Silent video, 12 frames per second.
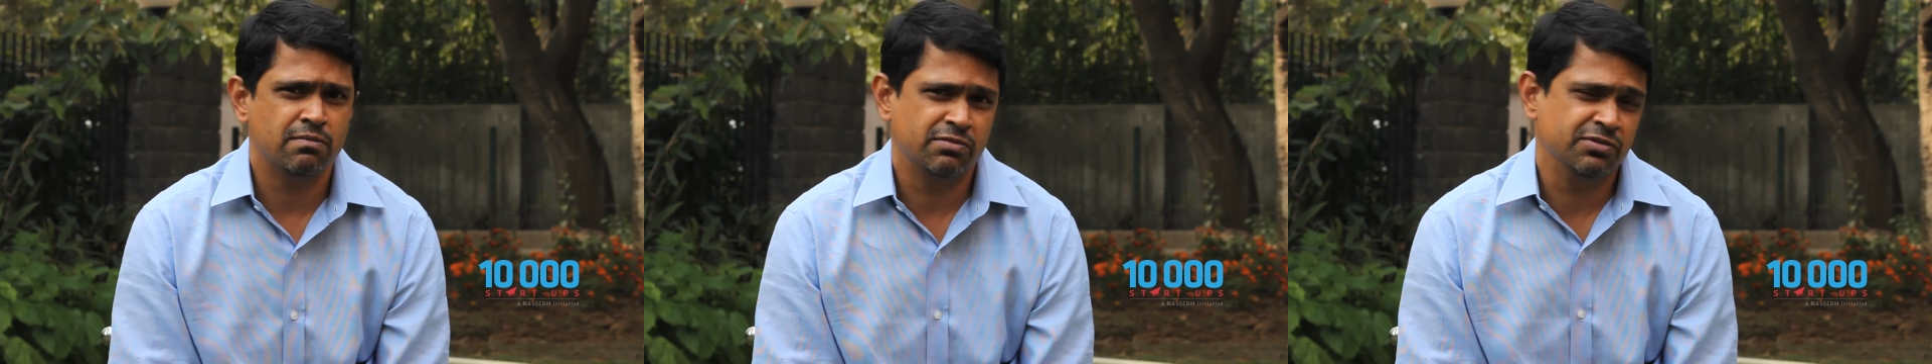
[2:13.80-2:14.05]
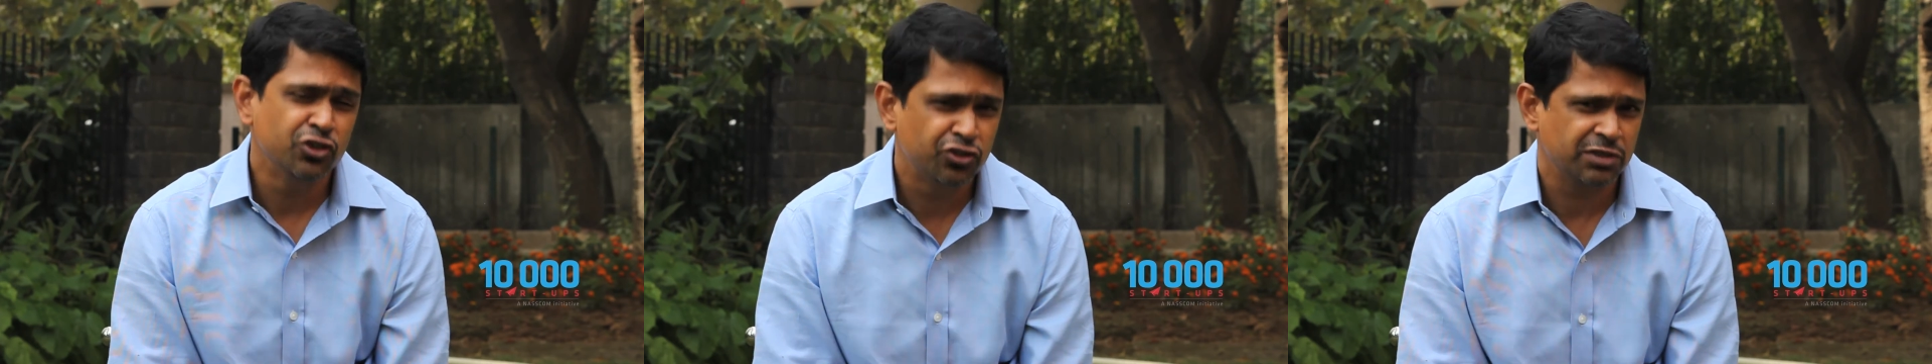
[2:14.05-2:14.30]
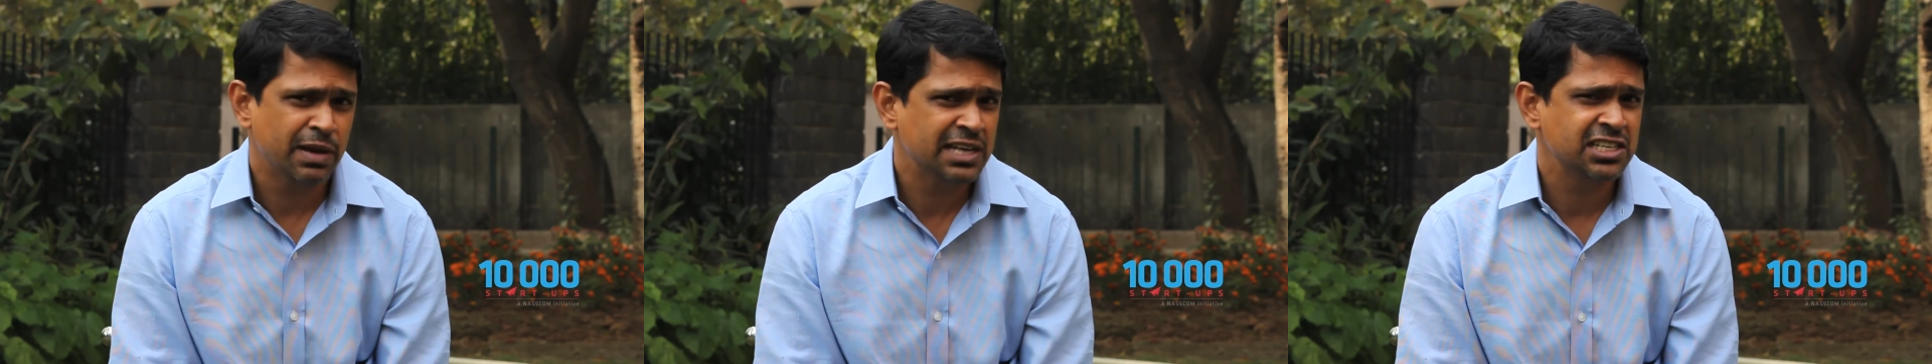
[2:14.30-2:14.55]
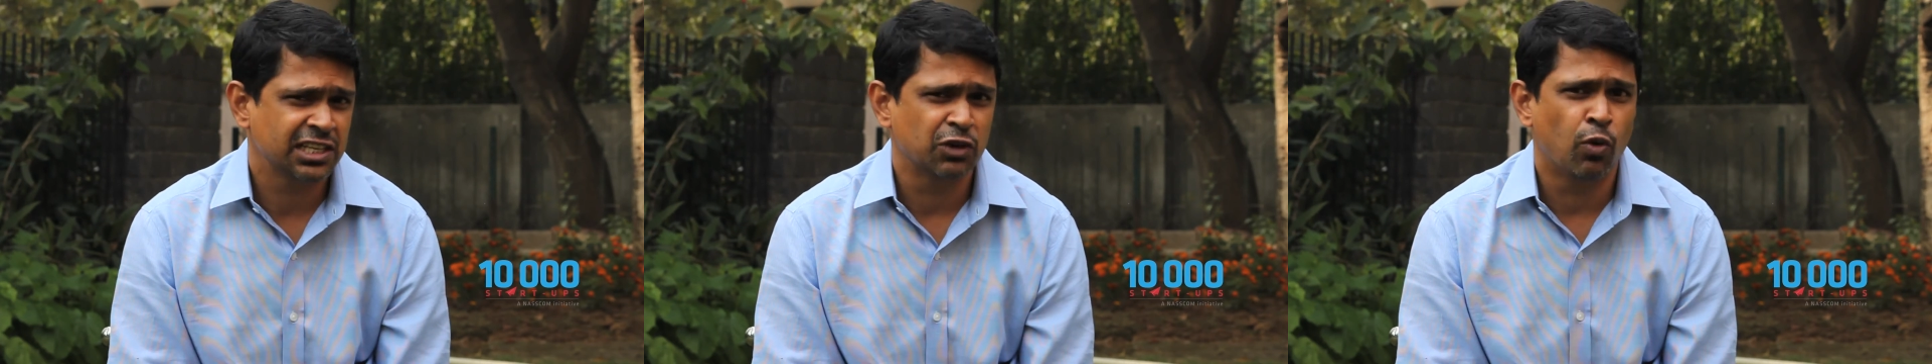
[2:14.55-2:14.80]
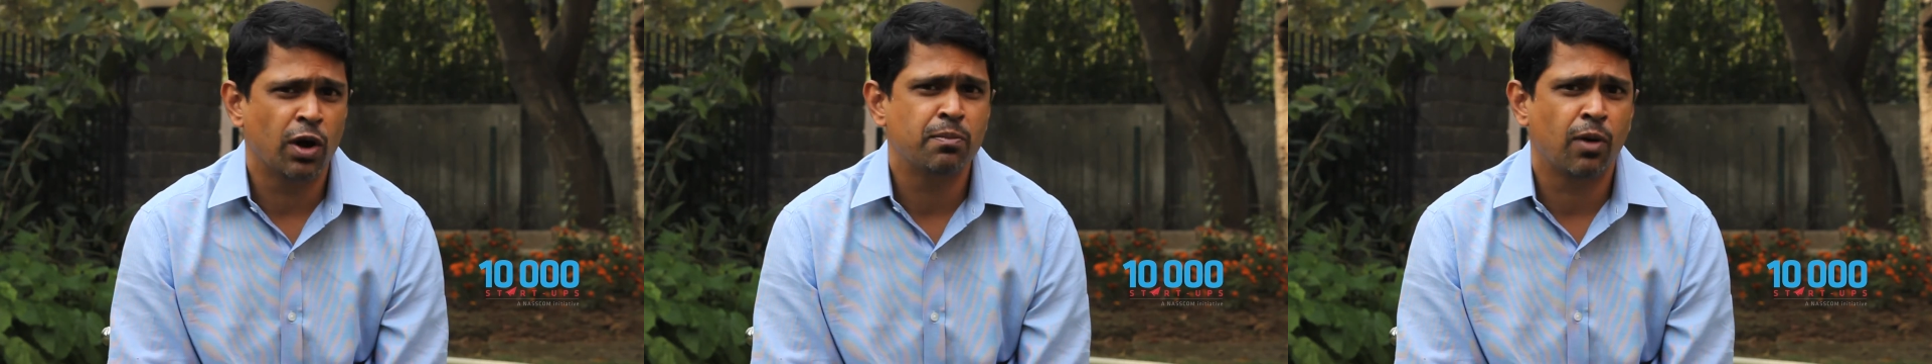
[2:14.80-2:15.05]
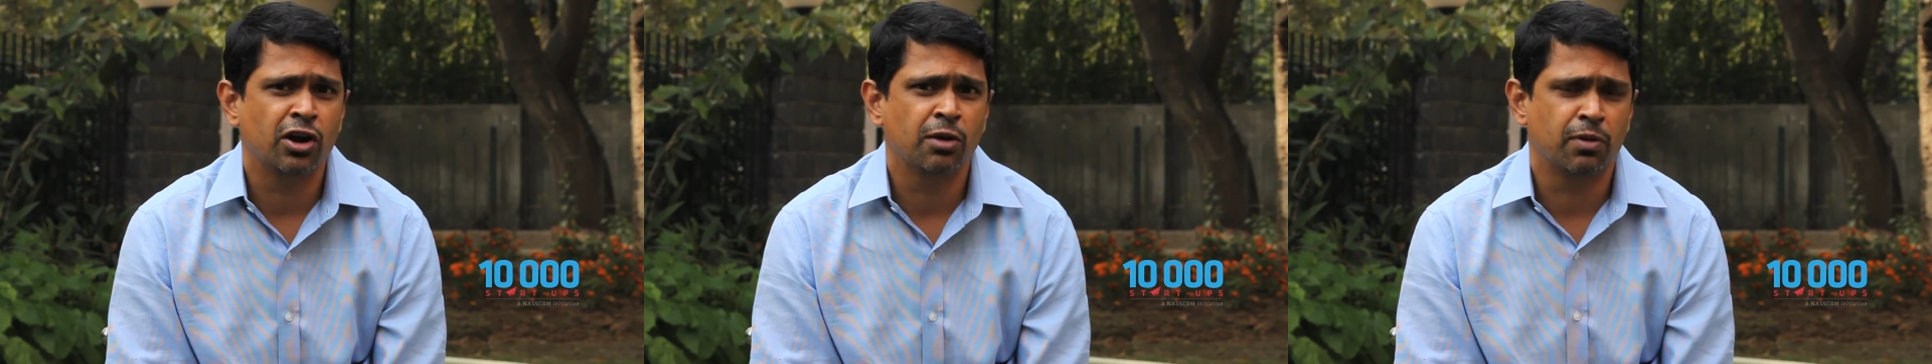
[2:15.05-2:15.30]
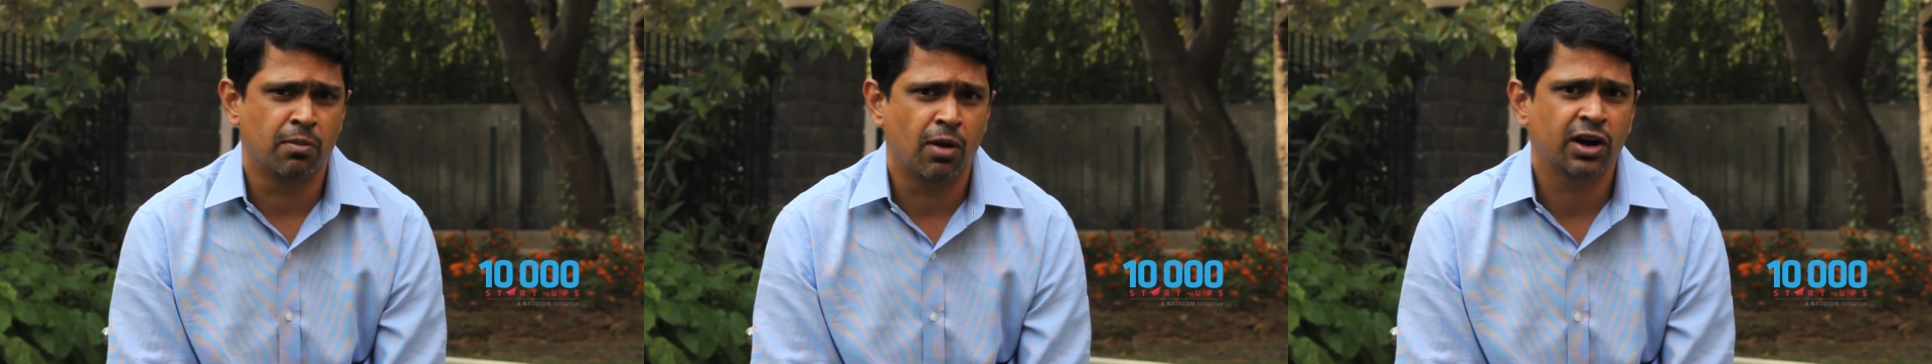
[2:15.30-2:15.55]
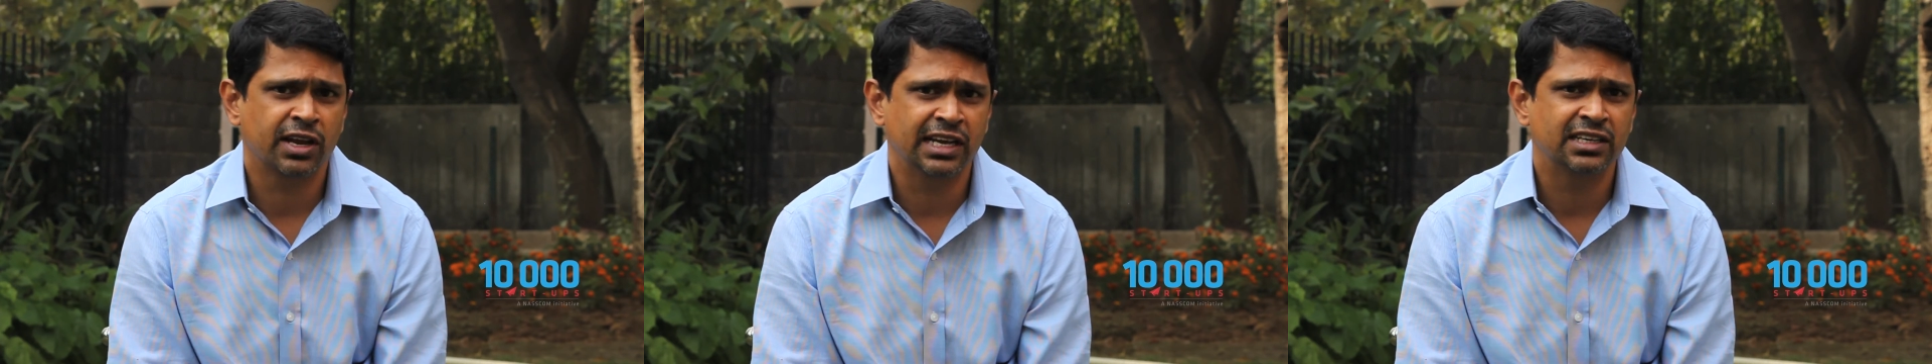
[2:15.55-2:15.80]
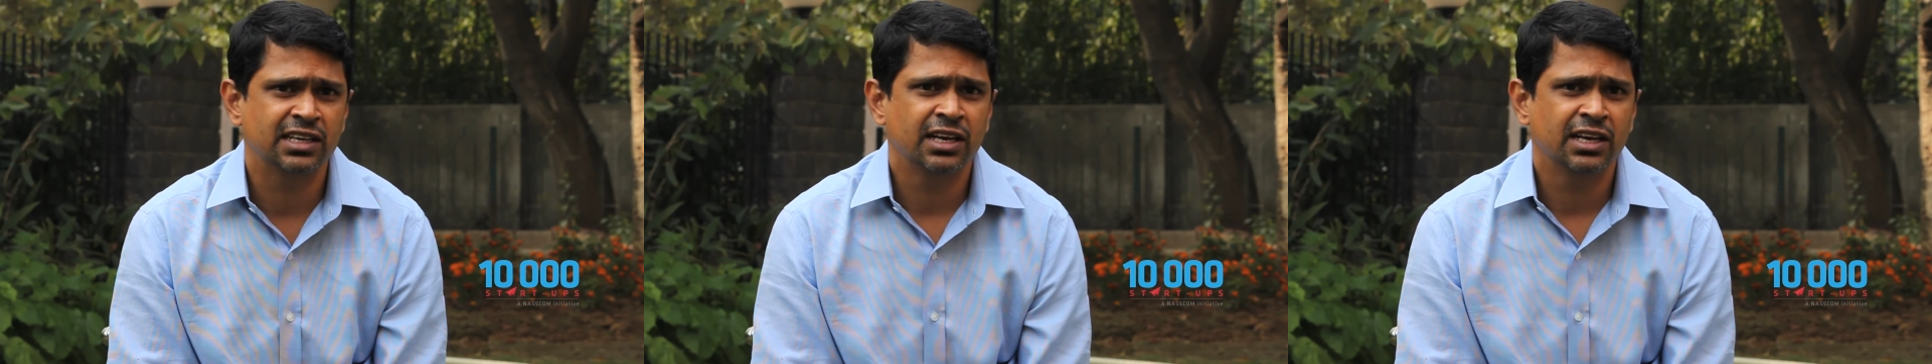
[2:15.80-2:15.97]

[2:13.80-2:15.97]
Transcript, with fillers: usually basically one partner per market,